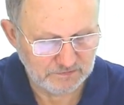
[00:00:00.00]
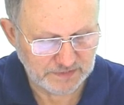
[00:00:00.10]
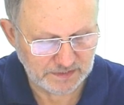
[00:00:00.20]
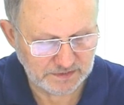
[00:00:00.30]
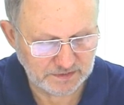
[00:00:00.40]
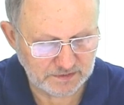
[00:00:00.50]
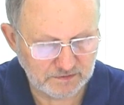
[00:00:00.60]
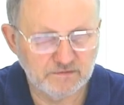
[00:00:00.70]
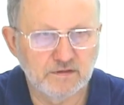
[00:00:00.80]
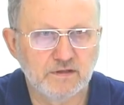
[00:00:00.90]
that
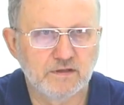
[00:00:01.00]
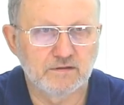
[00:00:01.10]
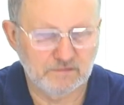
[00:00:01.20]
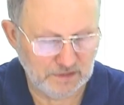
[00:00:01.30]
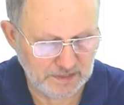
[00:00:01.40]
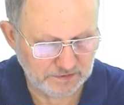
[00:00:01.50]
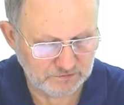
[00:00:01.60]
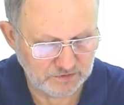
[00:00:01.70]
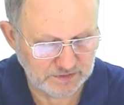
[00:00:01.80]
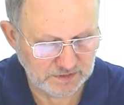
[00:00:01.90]
is like
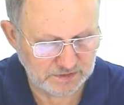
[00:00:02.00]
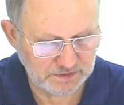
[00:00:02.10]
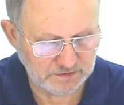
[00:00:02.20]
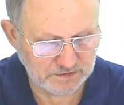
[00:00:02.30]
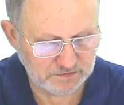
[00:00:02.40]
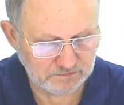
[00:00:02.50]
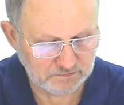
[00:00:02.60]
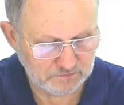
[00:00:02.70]
the resistance